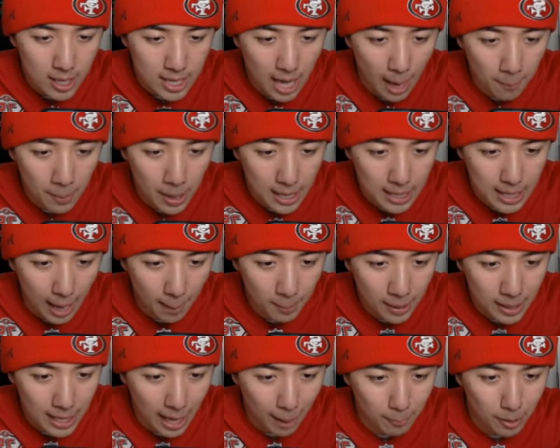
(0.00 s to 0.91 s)
yup, yup,
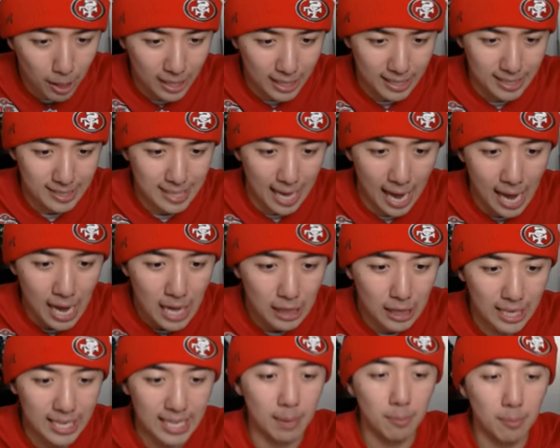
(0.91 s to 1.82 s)
yup. Look at this guy.
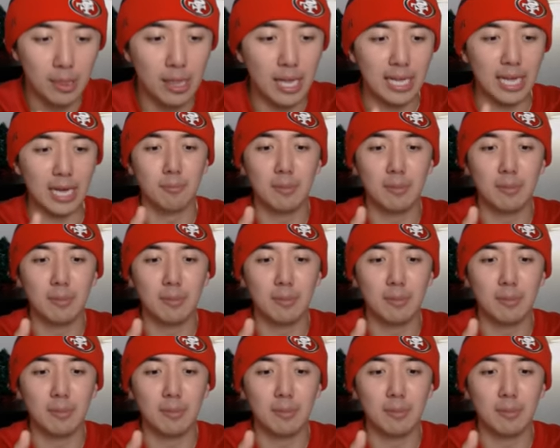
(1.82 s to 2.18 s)
Look at him, look at